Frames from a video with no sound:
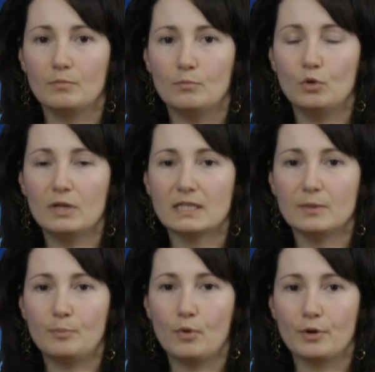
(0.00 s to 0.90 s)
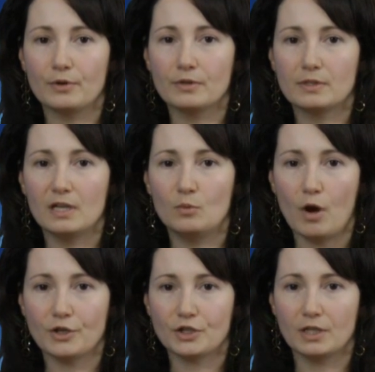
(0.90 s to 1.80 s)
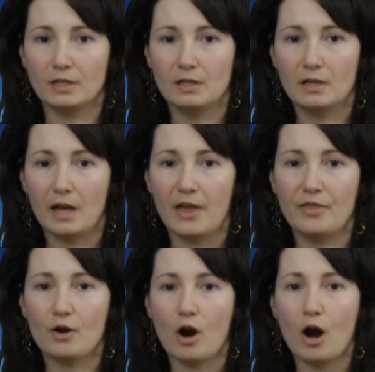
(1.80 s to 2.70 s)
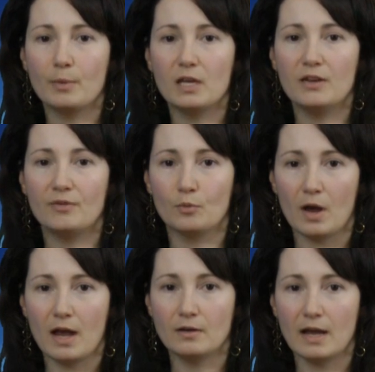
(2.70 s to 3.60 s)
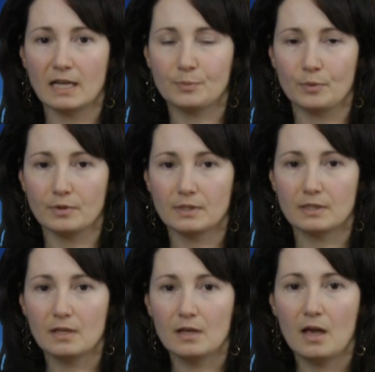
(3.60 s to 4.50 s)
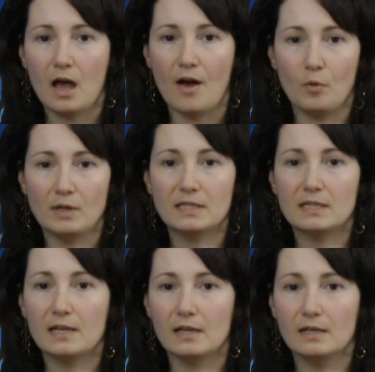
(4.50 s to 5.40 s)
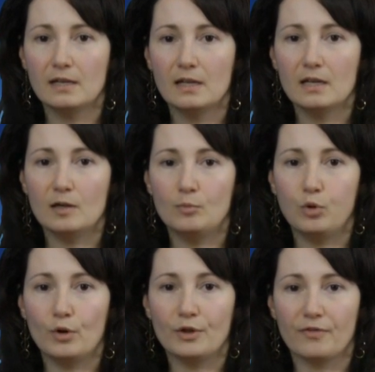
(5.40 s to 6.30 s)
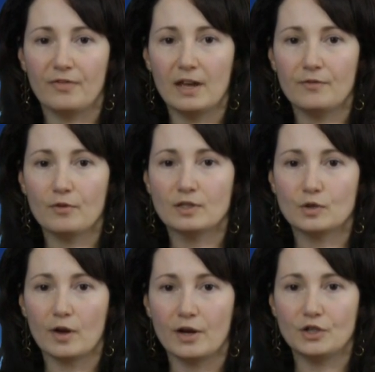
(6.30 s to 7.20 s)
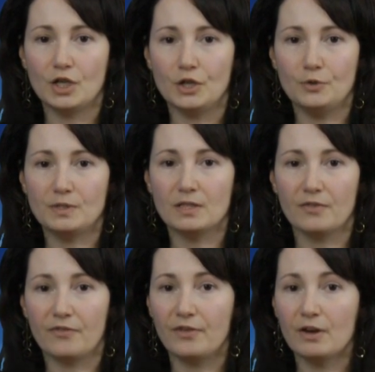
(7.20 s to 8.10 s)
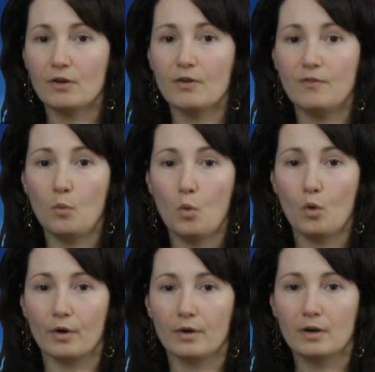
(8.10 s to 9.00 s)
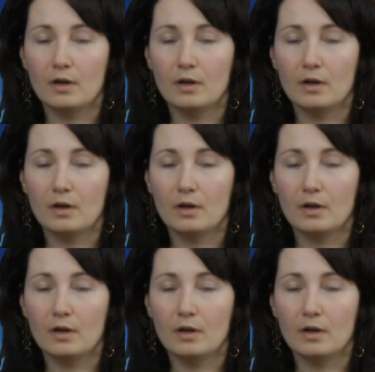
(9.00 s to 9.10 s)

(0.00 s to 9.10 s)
Mullah supporters in Washington and their army of Iran experts have once again employed their favorite strategy, using the fear of war